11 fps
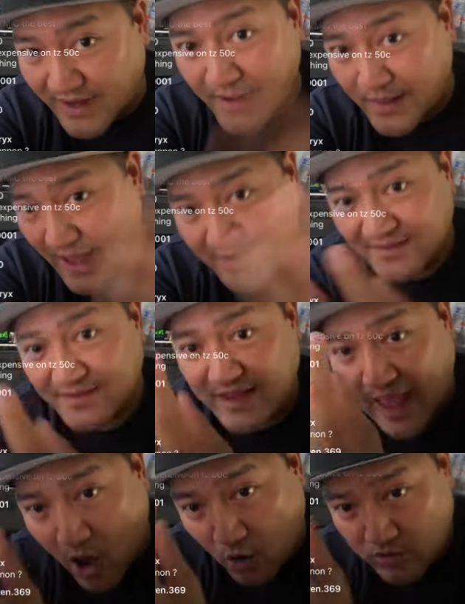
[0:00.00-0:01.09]
They let
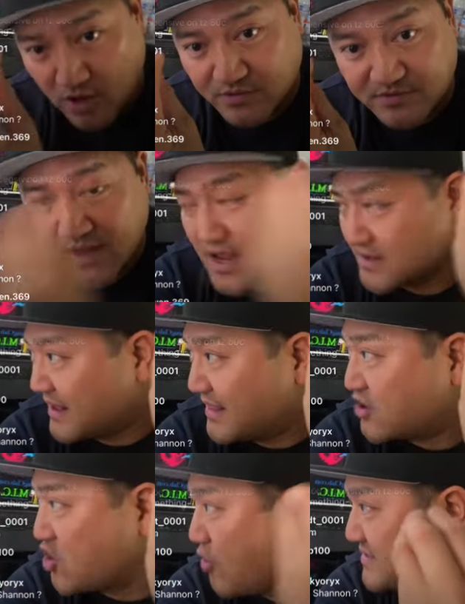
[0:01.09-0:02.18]
the algos,
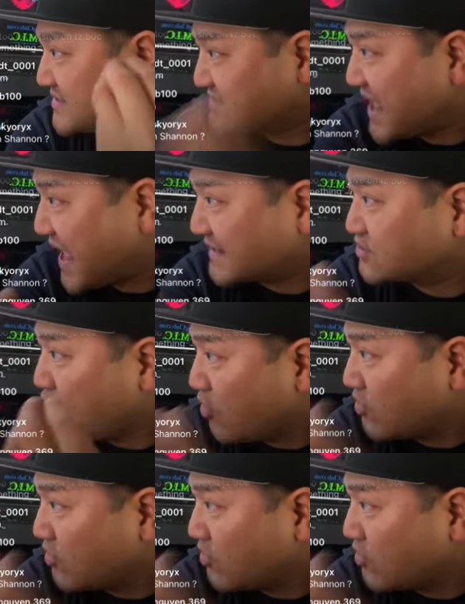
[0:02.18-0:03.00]
they let Goldman Sachs,